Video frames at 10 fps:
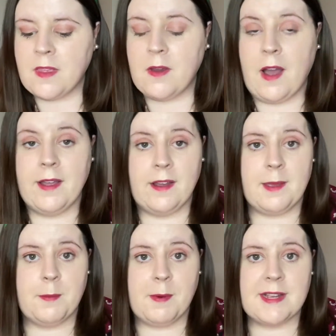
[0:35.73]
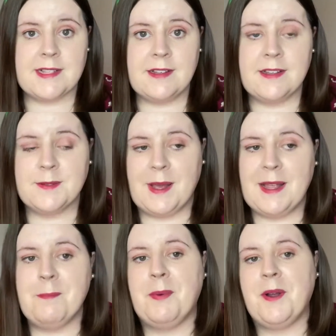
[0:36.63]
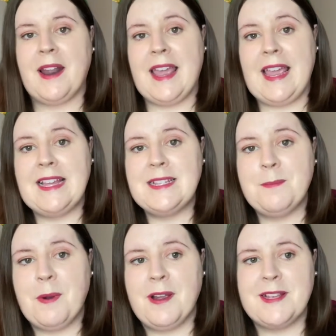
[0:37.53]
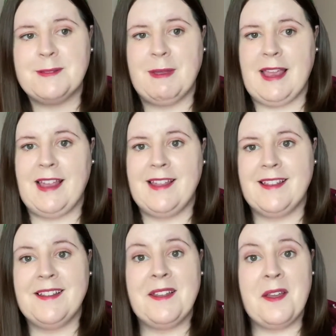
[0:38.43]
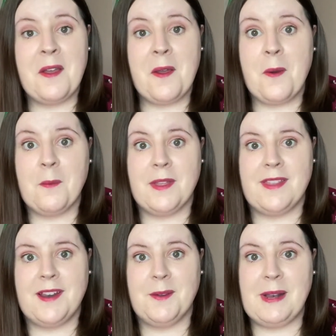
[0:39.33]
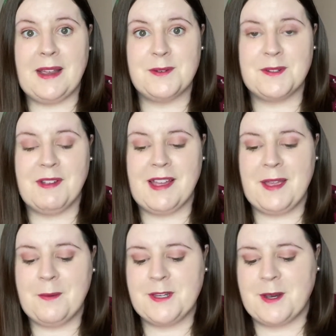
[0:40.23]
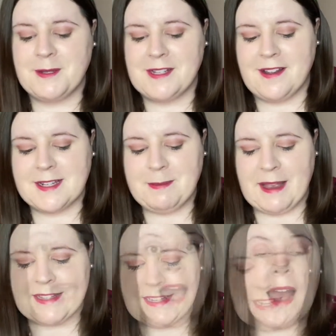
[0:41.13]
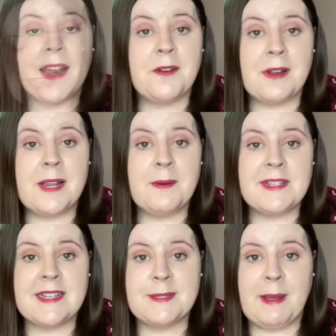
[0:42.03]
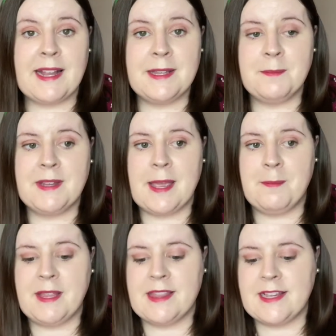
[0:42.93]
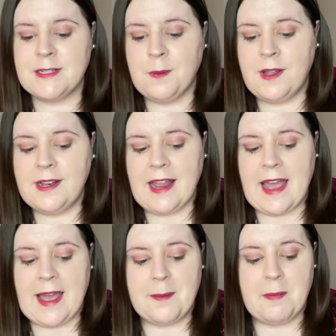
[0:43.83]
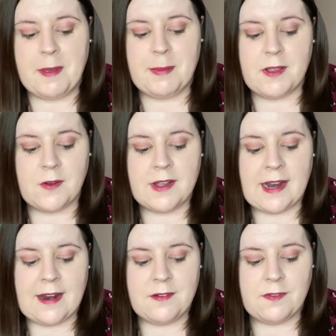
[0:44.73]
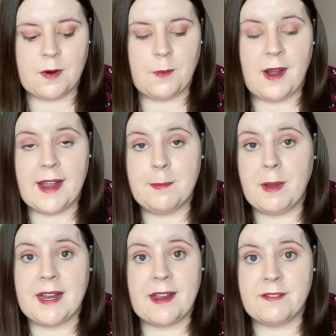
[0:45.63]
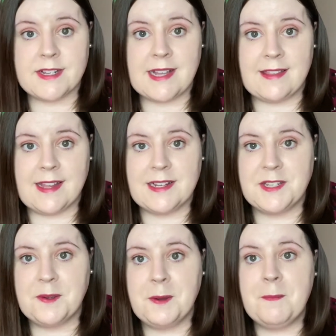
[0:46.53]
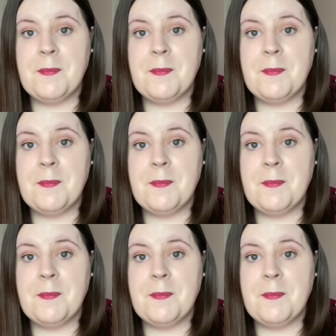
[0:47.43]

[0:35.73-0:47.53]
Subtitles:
I got him a present as well. But he surprised me with a new Loungefly, which I was not expecting. And I really wasn't expecting him to get me this one. I'd been looking at it for a while, but I never said that to him.